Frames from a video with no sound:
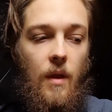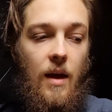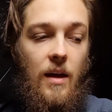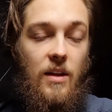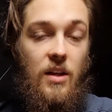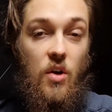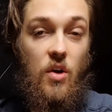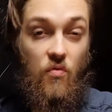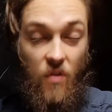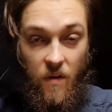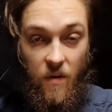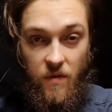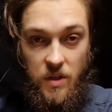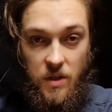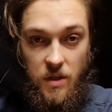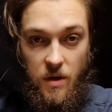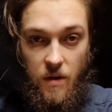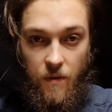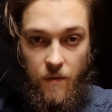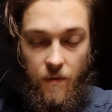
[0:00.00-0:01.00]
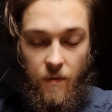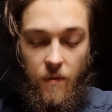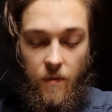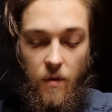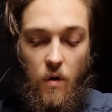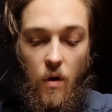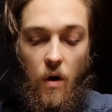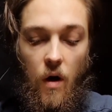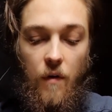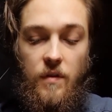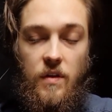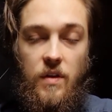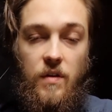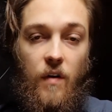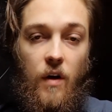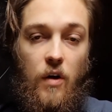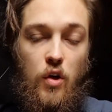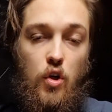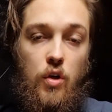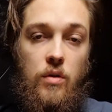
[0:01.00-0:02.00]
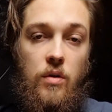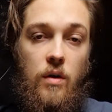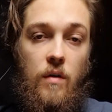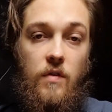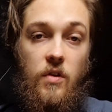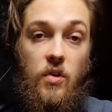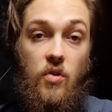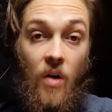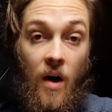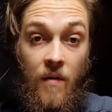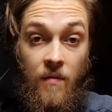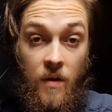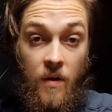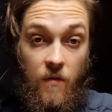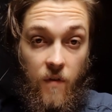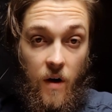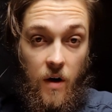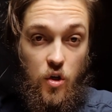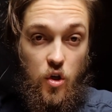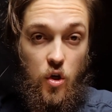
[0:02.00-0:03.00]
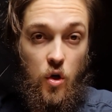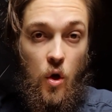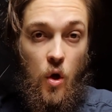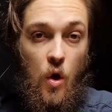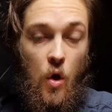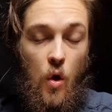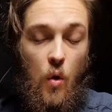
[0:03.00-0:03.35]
derivative of this function, of the driving function,